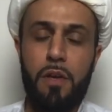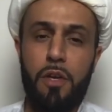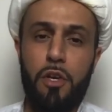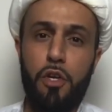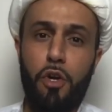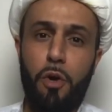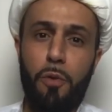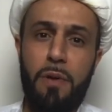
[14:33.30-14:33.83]

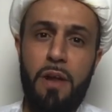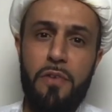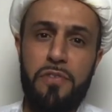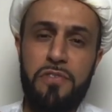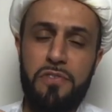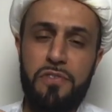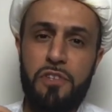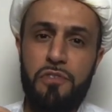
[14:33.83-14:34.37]
You know, brothers
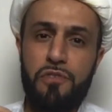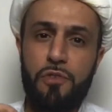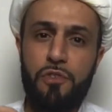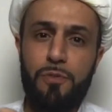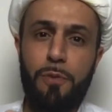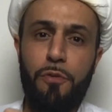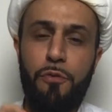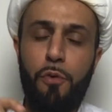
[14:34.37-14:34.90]
and sisters,
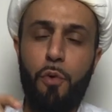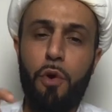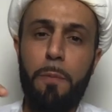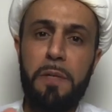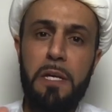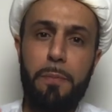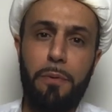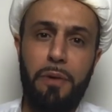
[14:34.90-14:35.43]
before
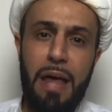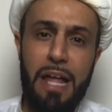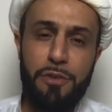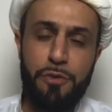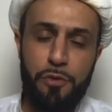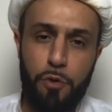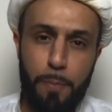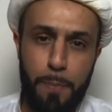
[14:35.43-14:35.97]
people enter